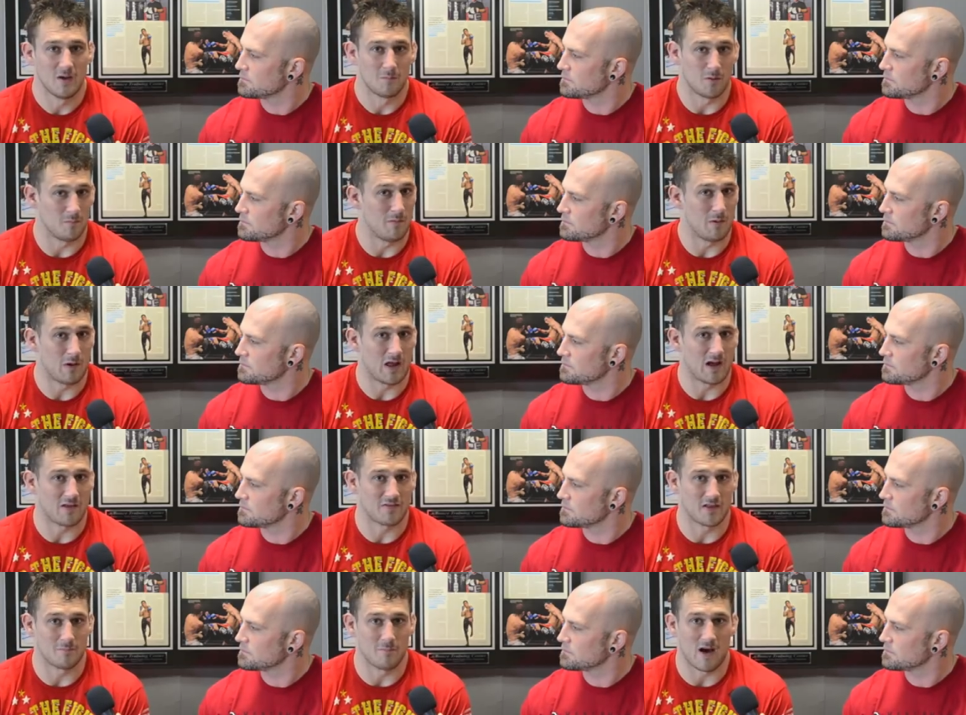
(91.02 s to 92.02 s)
Speaker 1: but my, like I
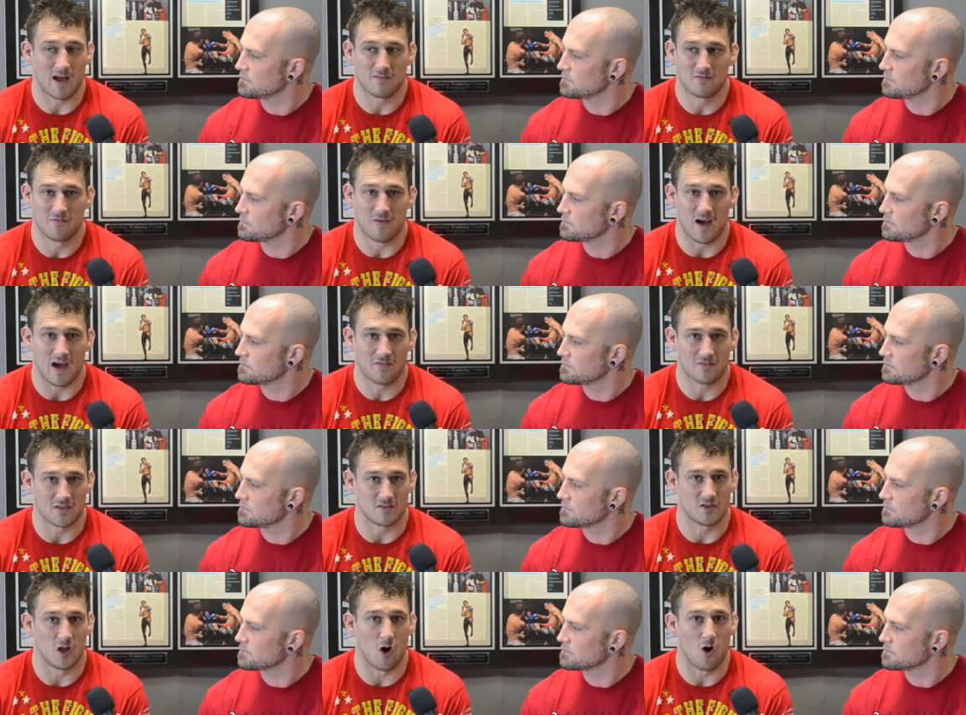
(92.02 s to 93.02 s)
said, Matt's fast,
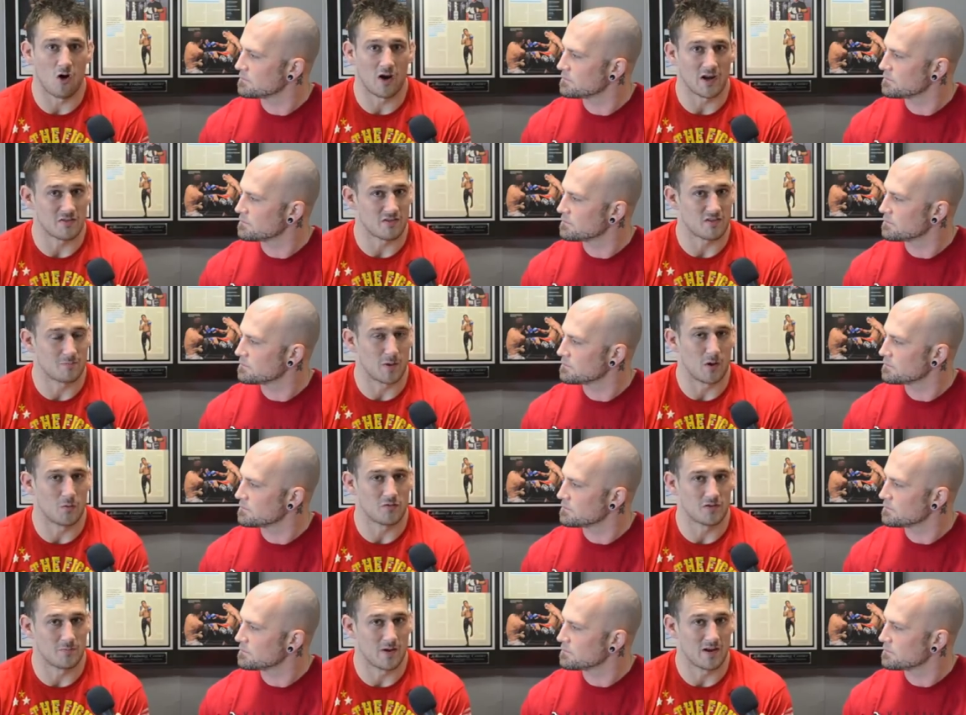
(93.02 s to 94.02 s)
he's long, and he's
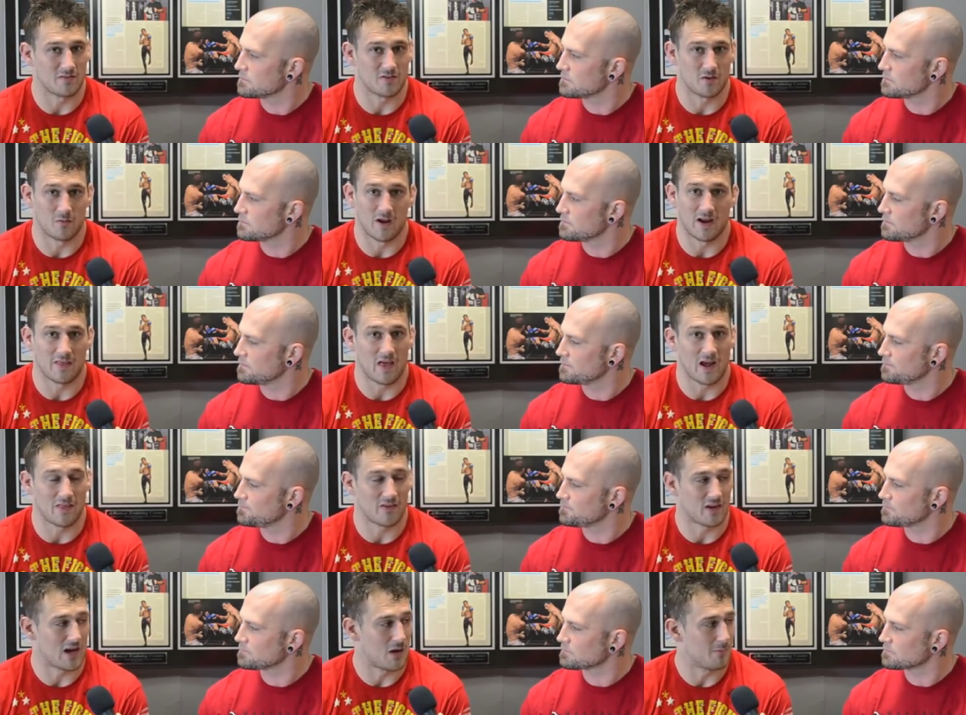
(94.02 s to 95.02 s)
explosive, man, so any,
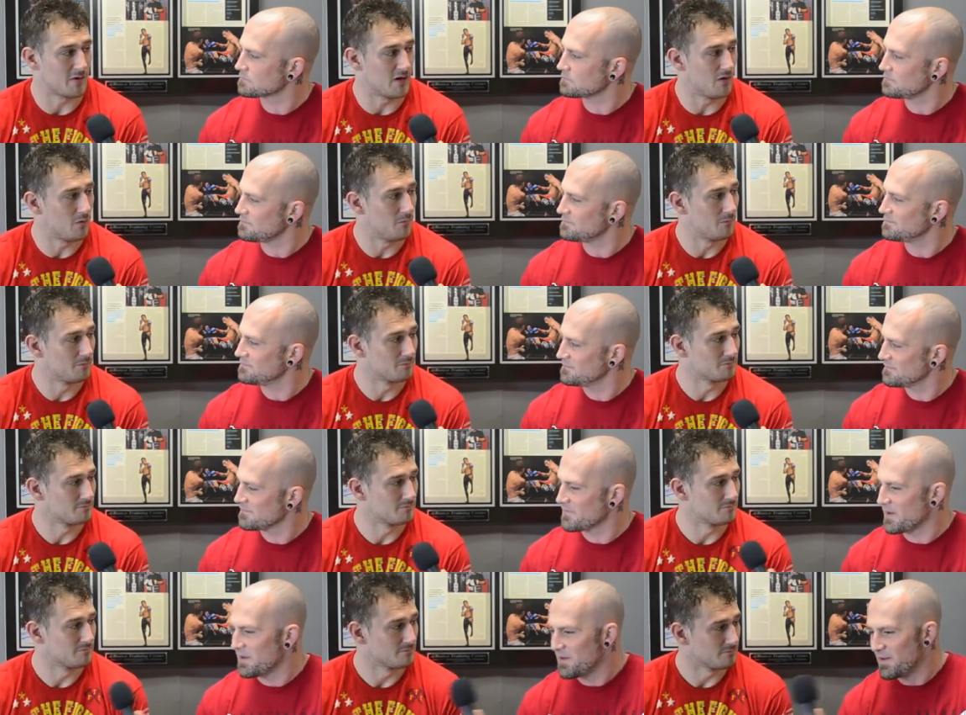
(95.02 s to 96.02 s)
anything can happen, you know.
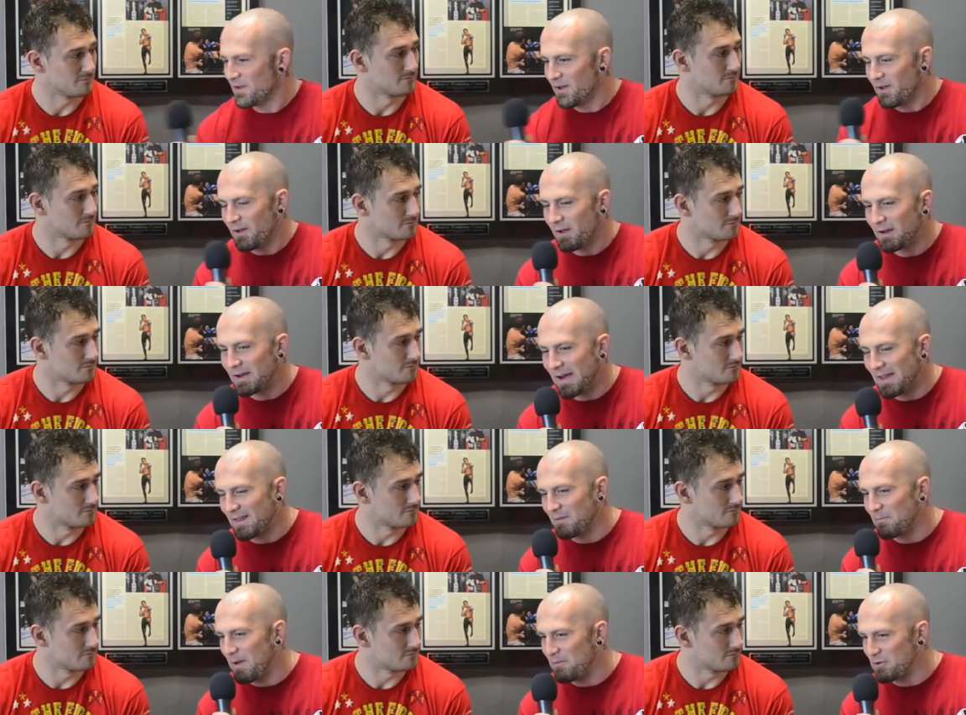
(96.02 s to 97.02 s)
Speaker 2: Guy
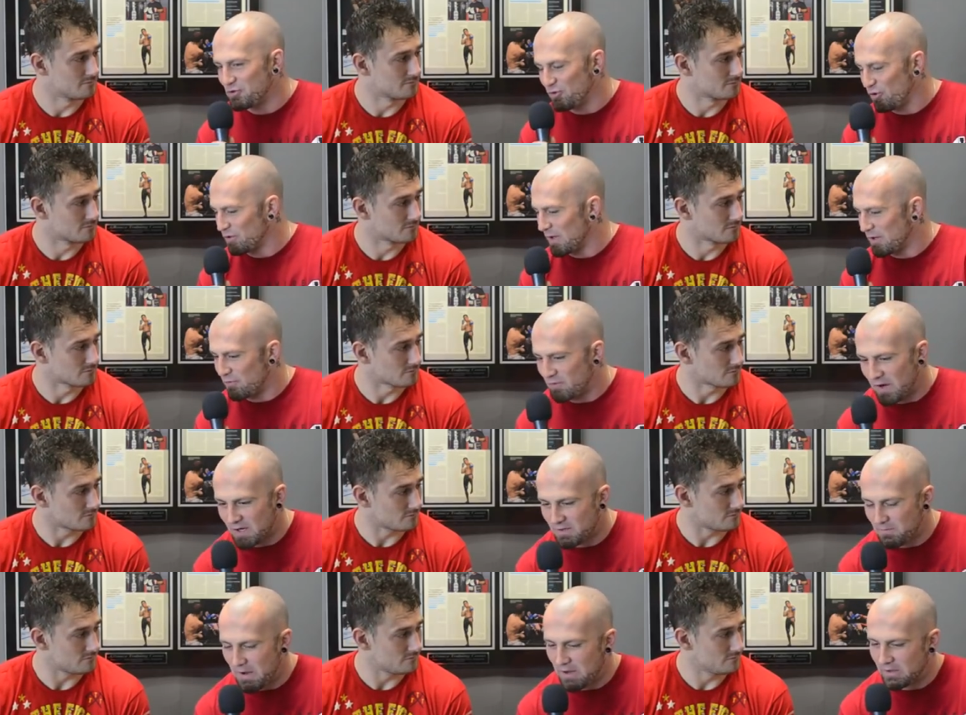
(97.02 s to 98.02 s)
like Matt Mitrione, like you
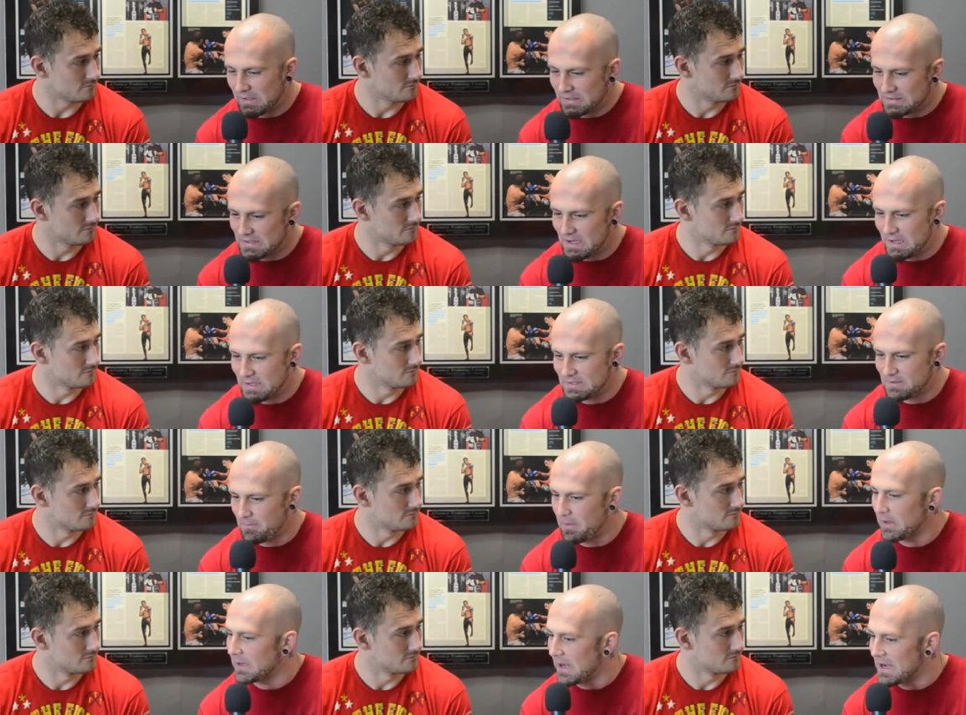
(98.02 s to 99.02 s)
talked about, he's, uh, he's a
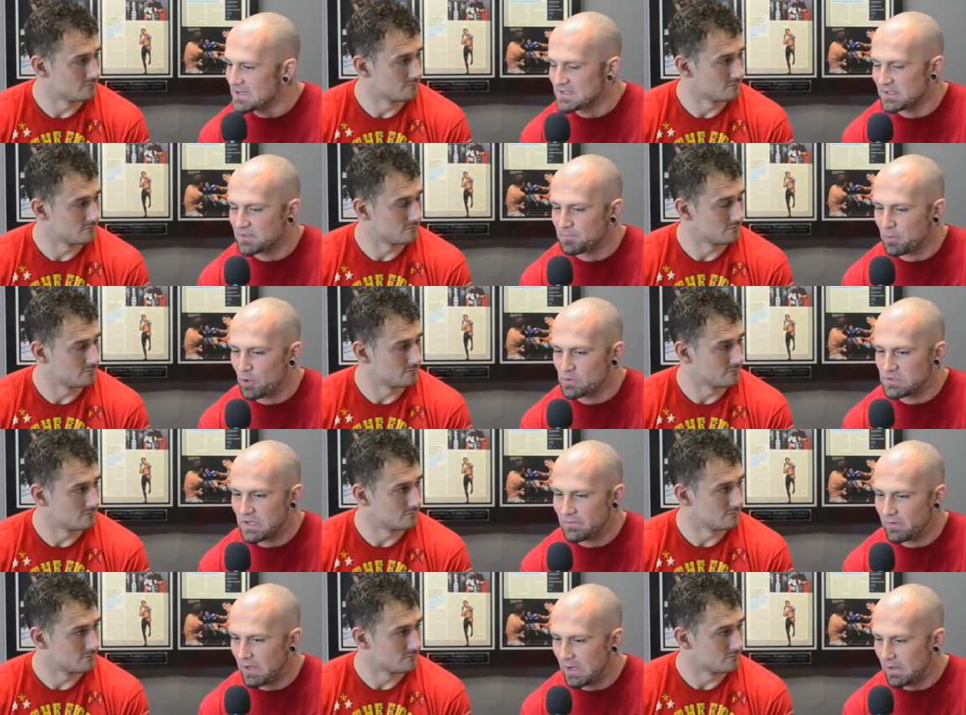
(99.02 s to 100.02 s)
big guy, he's
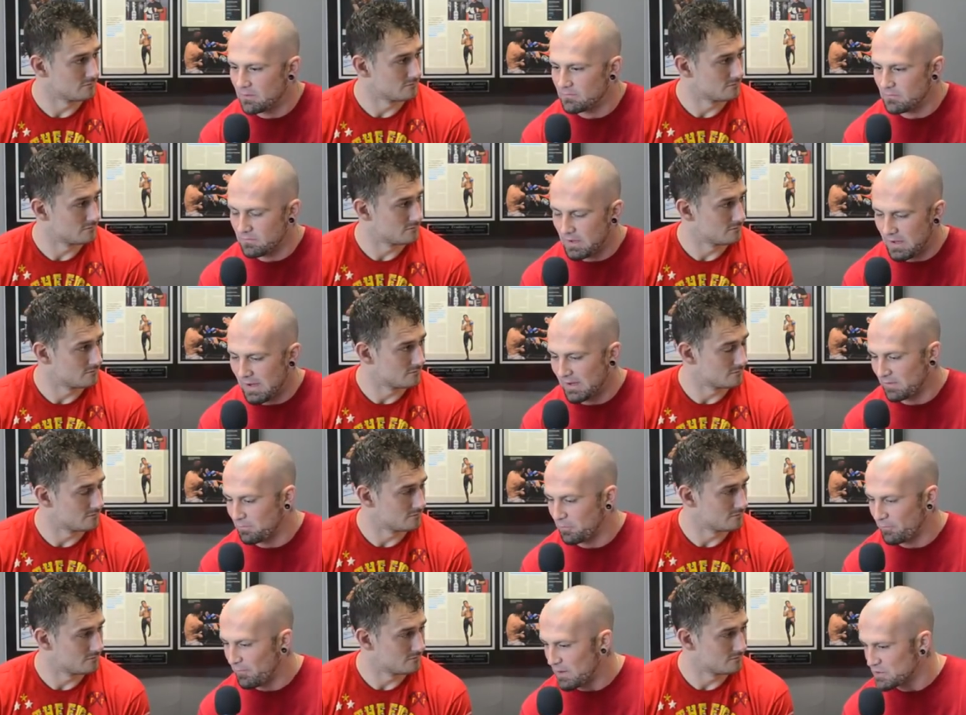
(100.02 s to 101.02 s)
explosive, uh,
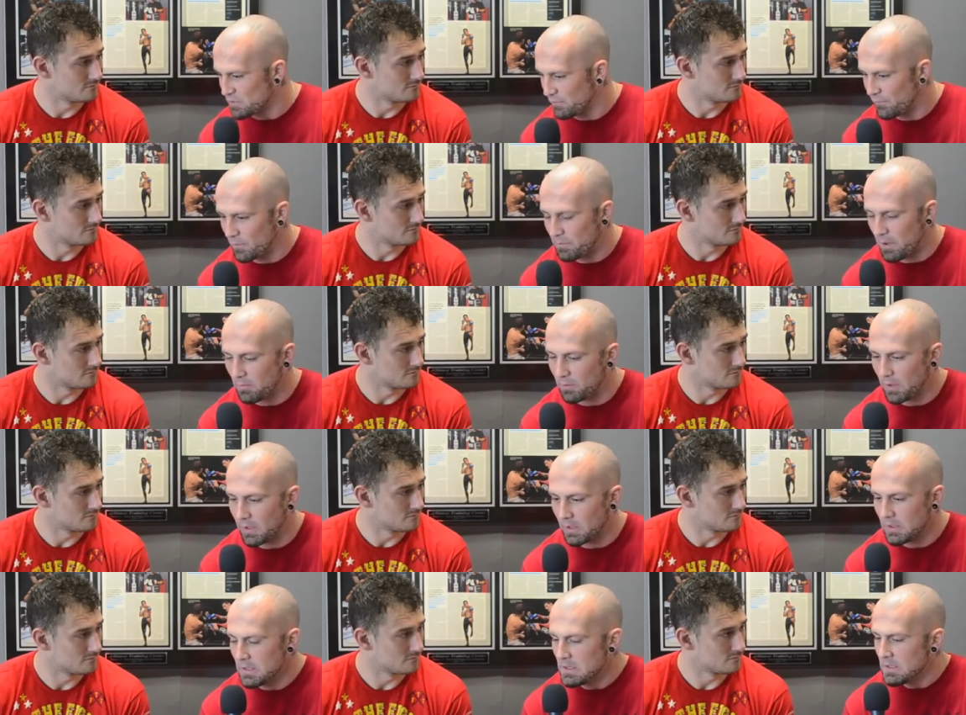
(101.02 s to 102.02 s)
ex-professional football
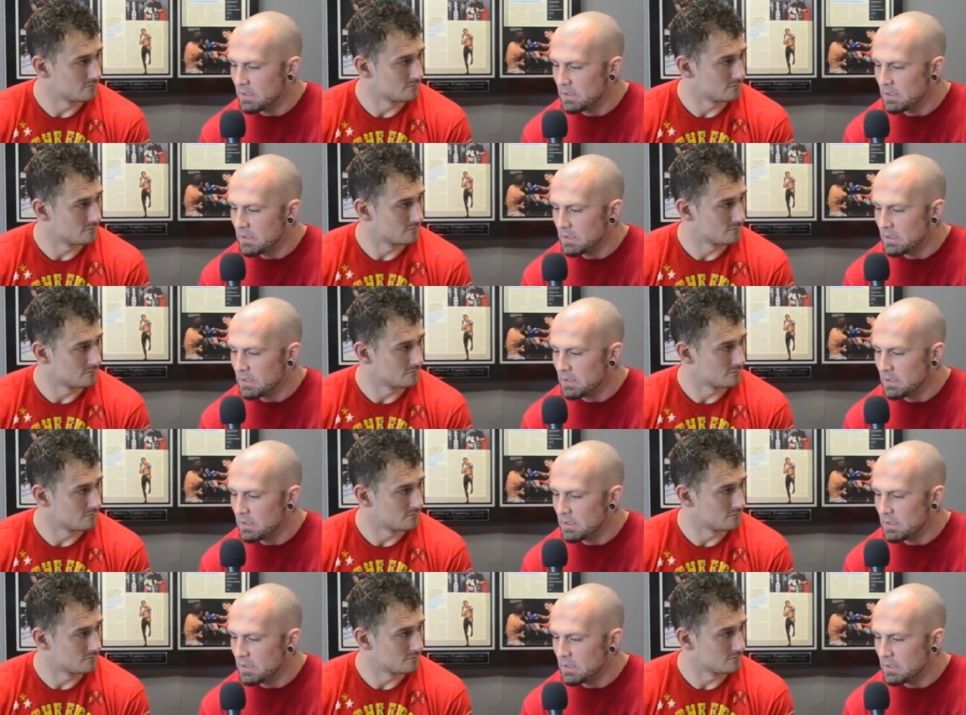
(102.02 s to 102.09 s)
player.